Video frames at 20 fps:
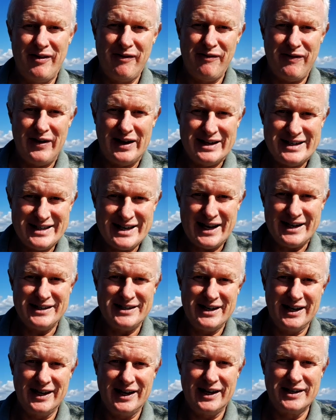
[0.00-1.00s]
a
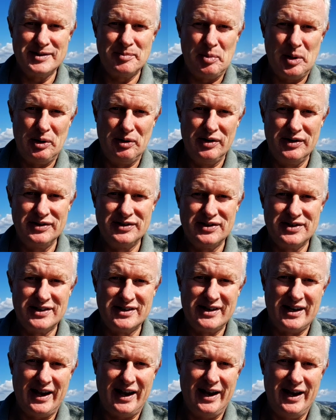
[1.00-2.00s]
fantastic
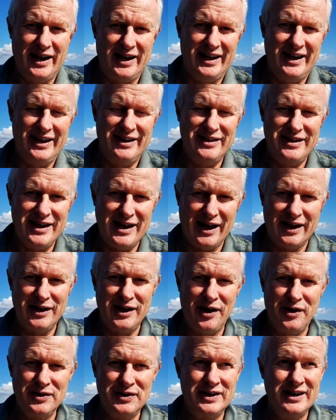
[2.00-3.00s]
experience uh, in the
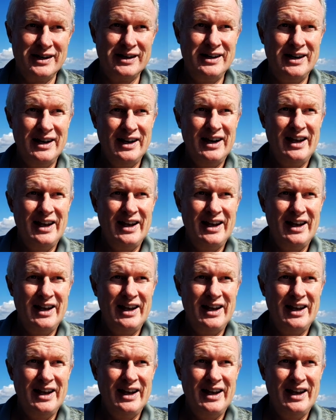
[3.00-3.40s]
Ionian